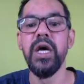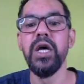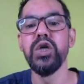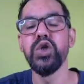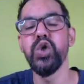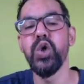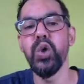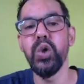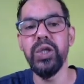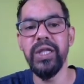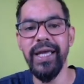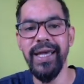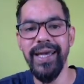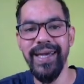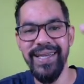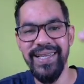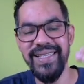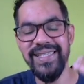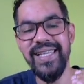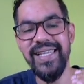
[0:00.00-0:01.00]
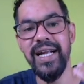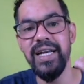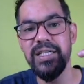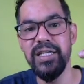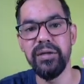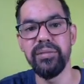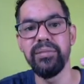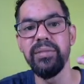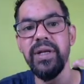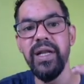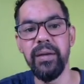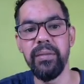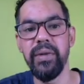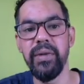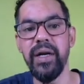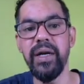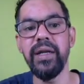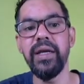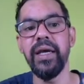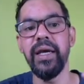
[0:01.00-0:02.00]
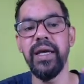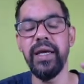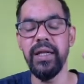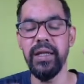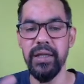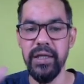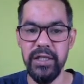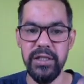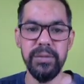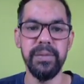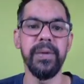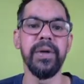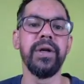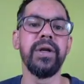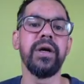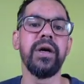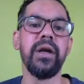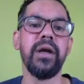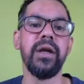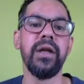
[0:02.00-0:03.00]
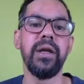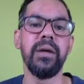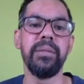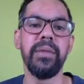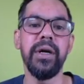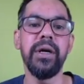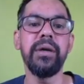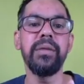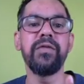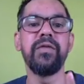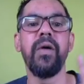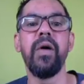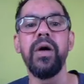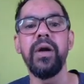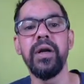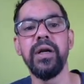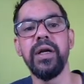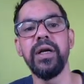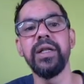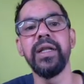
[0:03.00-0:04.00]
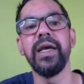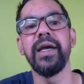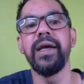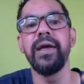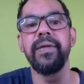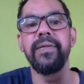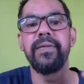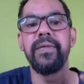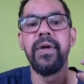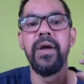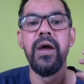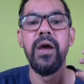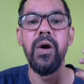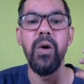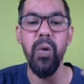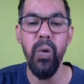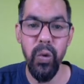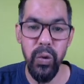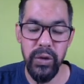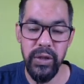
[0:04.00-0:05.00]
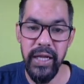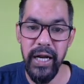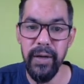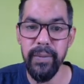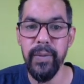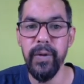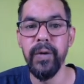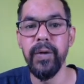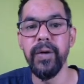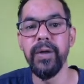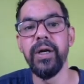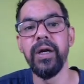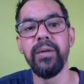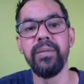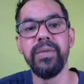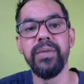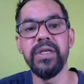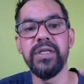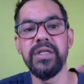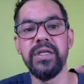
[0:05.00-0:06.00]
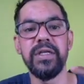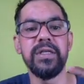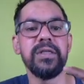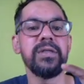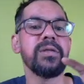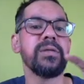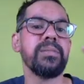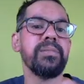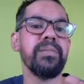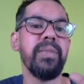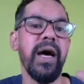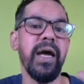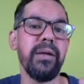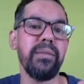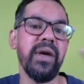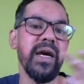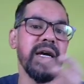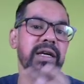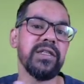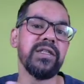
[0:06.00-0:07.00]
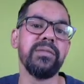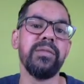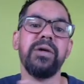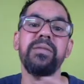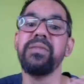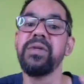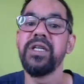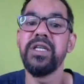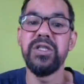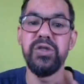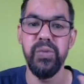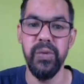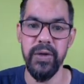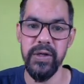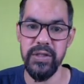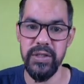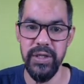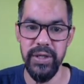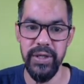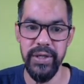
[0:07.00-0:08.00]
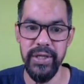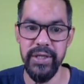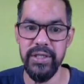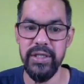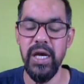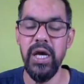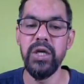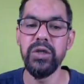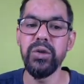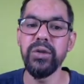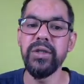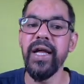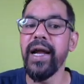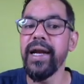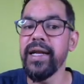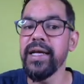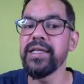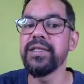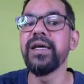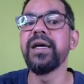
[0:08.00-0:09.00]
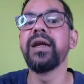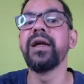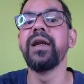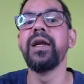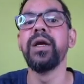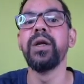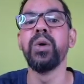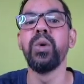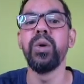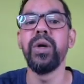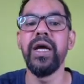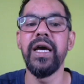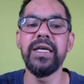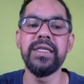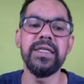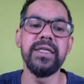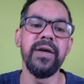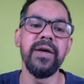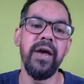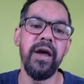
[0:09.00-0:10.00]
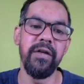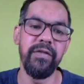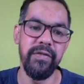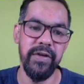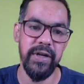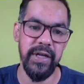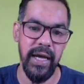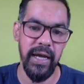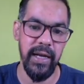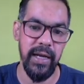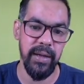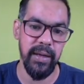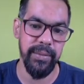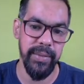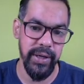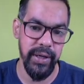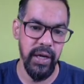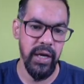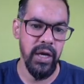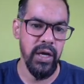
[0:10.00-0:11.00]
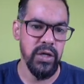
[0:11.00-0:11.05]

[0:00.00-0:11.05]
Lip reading: So they set some limit. In this particular limit, foreigner, they can own that particular business by maximum this percentage. So that is generally known as FDI limit.